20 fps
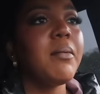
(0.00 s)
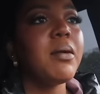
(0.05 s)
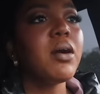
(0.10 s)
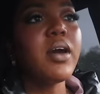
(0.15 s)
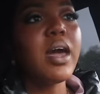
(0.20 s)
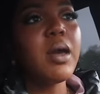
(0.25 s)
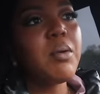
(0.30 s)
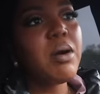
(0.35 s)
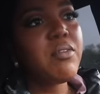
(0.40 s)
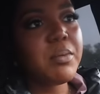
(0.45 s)
I'm like,
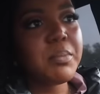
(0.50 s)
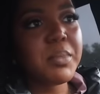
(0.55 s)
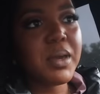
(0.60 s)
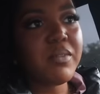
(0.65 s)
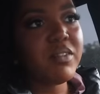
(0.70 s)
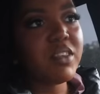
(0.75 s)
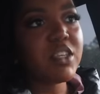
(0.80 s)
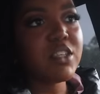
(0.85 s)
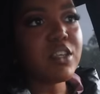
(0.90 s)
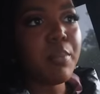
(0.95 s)
okay, well, if I'm
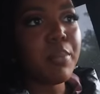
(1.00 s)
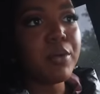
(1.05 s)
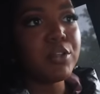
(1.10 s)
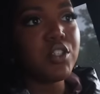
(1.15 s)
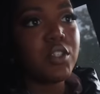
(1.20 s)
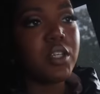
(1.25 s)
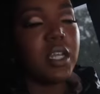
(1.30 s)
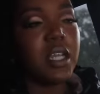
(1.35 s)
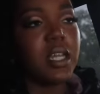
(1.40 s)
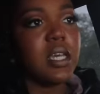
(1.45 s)
given this
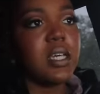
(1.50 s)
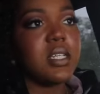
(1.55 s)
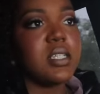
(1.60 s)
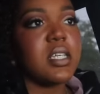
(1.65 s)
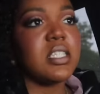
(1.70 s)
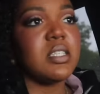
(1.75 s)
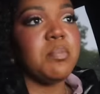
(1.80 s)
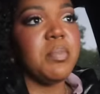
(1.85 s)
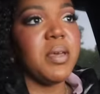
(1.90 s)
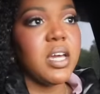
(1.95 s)
opportunity to
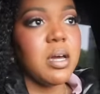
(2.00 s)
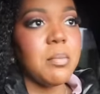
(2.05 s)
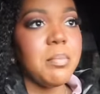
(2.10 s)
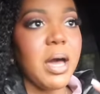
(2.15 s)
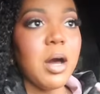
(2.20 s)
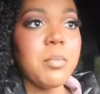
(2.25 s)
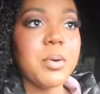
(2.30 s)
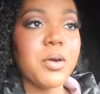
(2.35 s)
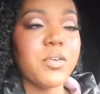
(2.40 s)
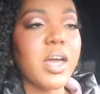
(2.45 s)
speak
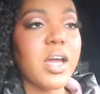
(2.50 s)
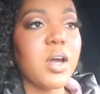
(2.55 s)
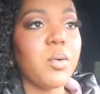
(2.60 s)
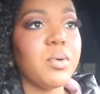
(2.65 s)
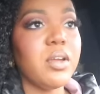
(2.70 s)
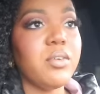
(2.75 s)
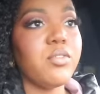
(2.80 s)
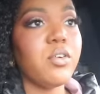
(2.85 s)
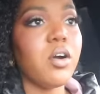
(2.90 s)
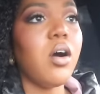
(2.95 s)
about Birth
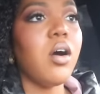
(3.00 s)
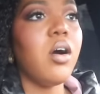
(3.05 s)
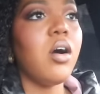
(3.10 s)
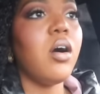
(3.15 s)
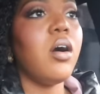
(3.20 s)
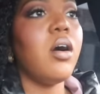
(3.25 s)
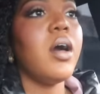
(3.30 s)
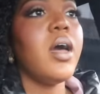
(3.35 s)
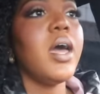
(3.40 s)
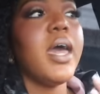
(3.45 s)
Equity for
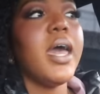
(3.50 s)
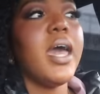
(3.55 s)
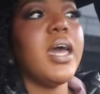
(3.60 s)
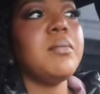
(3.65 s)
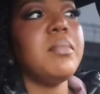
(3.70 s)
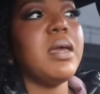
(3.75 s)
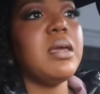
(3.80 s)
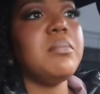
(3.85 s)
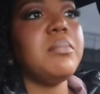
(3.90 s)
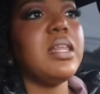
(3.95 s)
All and
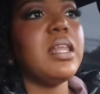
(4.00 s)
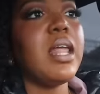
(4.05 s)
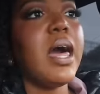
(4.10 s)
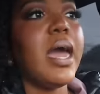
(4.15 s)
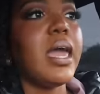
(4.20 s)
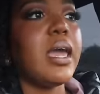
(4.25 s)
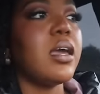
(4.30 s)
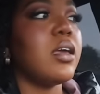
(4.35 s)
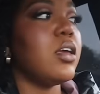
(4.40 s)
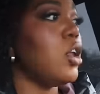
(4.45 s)
maybe
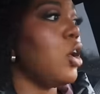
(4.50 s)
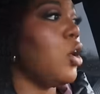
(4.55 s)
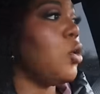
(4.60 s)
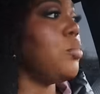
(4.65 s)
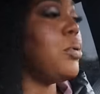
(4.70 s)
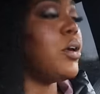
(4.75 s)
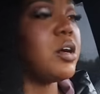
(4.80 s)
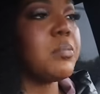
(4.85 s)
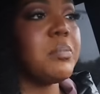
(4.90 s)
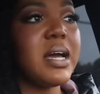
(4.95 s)
like, you know,
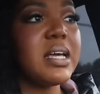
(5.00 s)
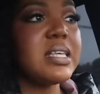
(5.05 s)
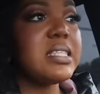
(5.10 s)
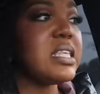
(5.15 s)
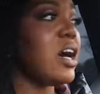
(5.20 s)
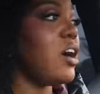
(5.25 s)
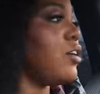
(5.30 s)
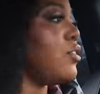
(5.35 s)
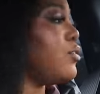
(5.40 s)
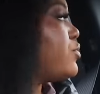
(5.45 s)
book
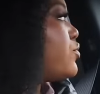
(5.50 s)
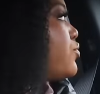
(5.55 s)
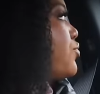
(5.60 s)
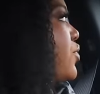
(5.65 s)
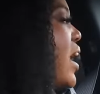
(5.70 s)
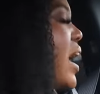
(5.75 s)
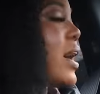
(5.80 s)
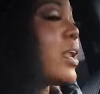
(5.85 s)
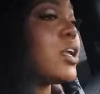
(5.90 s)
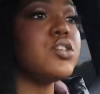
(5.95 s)
myself
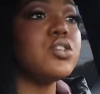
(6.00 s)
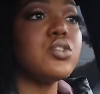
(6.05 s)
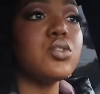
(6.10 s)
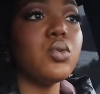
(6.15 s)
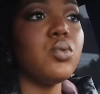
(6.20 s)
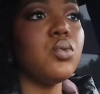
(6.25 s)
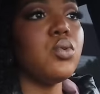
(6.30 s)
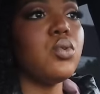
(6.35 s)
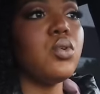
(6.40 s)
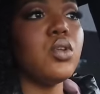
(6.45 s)
at a
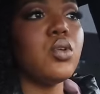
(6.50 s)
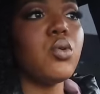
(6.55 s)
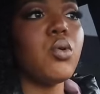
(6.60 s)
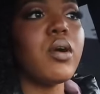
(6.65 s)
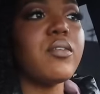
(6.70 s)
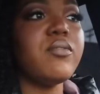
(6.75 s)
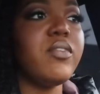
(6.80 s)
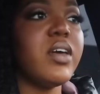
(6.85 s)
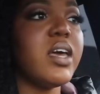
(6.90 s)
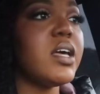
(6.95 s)
school
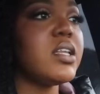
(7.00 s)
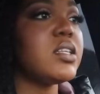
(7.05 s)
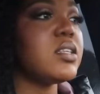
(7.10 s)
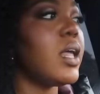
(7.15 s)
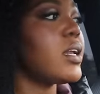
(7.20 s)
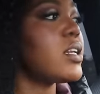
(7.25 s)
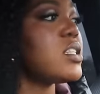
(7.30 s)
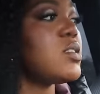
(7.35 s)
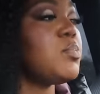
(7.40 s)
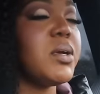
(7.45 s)
or event,
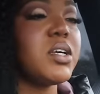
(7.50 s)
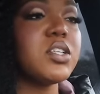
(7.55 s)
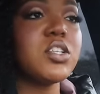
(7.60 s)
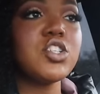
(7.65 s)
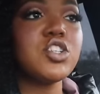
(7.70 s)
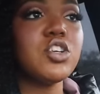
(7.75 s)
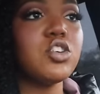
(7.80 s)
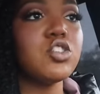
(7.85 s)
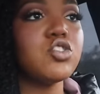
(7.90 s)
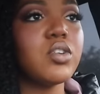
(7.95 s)
like speak to
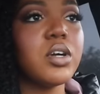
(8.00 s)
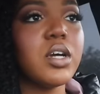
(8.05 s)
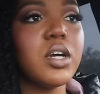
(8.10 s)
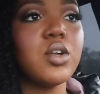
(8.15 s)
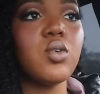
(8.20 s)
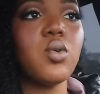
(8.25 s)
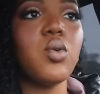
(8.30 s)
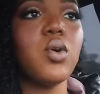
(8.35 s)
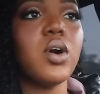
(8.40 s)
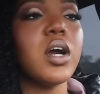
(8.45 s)
children
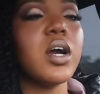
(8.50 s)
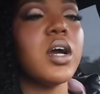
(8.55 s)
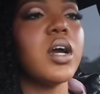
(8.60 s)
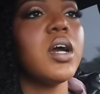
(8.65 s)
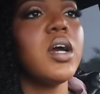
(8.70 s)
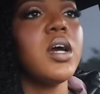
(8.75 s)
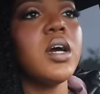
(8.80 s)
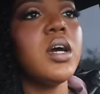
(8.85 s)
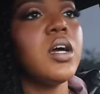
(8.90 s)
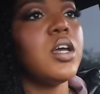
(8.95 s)
or,
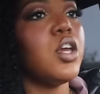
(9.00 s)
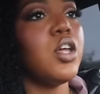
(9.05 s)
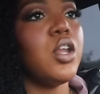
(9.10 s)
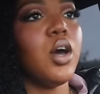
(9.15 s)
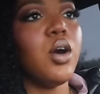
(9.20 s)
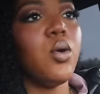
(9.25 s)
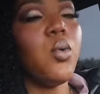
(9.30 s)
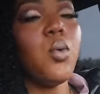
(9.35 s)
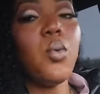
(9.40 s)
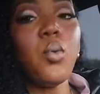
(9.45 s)
you
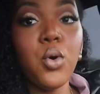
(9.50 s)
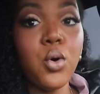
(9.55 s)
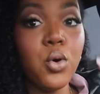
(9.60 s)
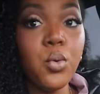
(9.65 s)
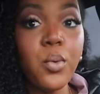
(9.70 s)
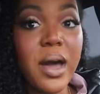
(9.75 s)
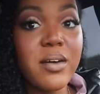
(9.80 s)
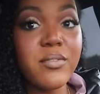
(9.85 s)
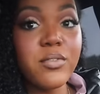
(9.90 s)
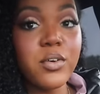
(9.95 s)
know,
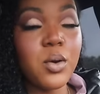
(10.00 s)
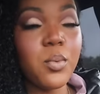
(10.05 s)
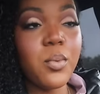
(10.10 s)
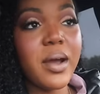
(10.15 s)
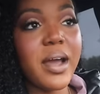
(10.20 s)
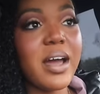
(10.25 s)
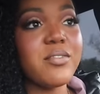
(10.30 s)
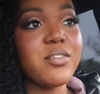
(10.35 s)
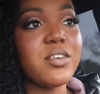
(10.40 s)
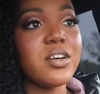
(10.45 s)
whoever,
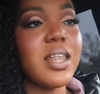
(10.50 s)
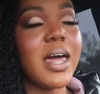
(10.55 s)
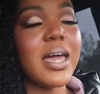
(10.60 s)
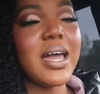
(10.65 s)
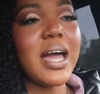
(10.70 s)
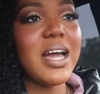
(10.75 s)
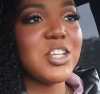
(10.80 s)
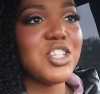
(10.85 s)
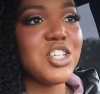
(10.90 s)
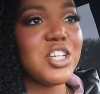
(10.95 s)
wherever, like
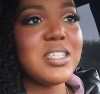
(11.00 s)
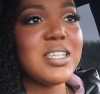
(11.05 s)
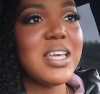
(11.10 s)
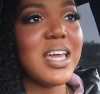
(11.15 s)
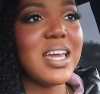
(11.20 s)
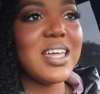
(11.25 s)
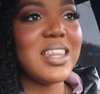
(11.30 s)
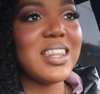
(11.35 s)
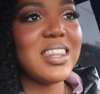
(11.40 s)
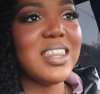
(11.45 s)
I should
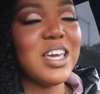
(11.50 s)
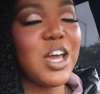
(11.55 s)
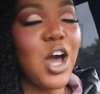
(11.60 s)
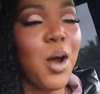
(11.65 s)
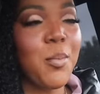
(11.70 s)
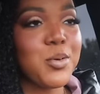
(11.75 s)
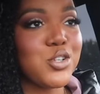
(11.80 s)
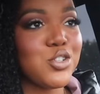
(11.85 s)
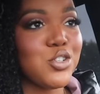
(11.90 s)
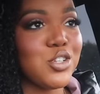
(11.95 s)
take the
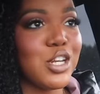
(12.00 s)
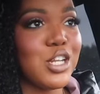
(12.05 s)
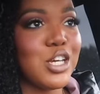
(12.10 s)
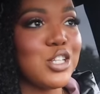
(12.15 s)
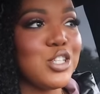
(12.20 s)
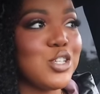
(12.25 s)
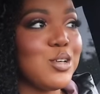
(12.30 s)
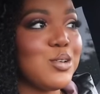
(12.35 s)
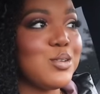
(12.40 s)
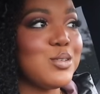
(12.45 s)
opportunity
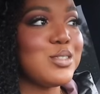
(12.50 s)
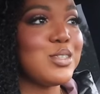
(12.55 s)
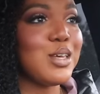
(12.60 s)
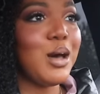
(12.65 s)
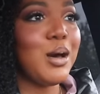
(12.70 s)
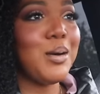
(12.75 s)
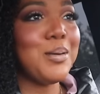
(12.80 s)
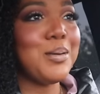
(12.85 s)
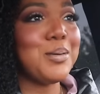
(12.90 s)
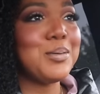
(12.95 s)
to.
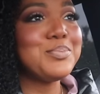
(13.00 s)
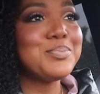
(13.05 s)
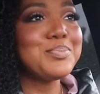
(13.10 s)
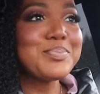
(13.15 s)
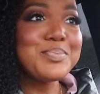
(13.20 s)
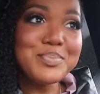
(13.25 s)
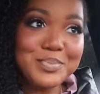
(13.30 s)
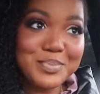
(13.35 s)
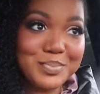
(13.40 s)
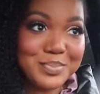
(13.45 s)
So
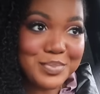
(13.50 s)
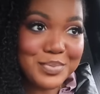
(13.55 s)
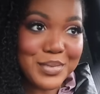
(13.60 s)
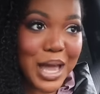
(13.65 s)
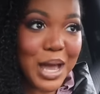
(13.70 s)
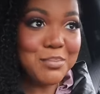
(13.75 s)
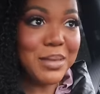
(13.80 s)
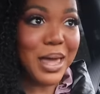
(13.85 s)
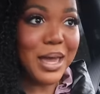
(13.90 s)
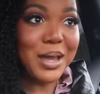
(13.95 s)

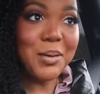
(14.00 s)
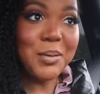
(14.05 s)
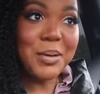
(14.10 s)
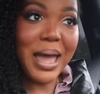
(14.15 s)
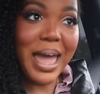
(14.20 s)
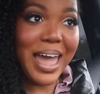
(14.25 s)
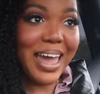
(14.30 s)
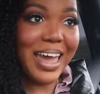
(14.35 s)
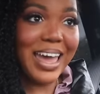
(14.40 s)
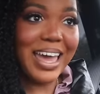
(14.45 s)
I'm like,
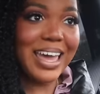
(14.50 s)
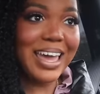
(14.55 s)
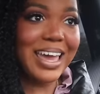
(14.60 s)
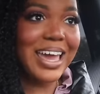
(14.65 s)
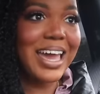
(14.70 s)
okay,